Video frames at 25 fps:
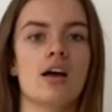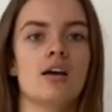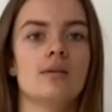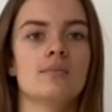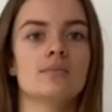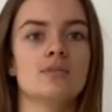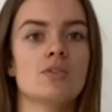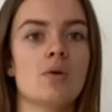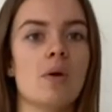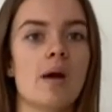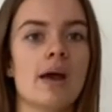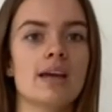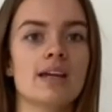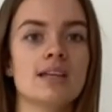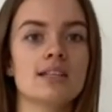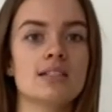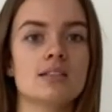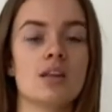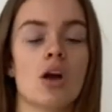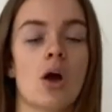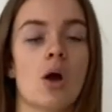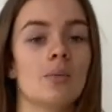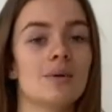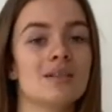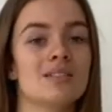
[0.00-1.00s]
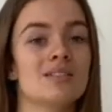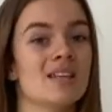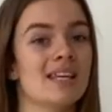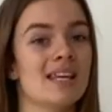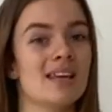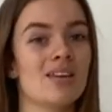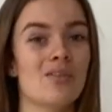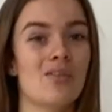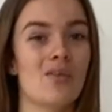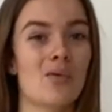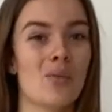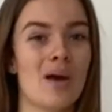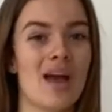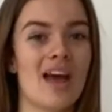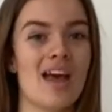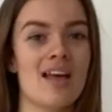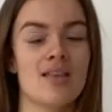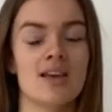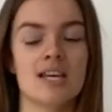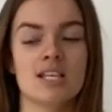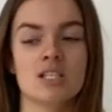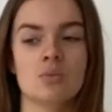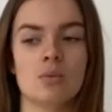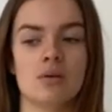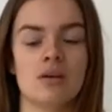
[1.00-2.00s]
So I would either wear
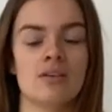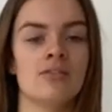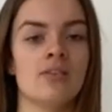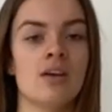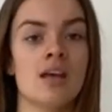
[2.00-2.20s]
this with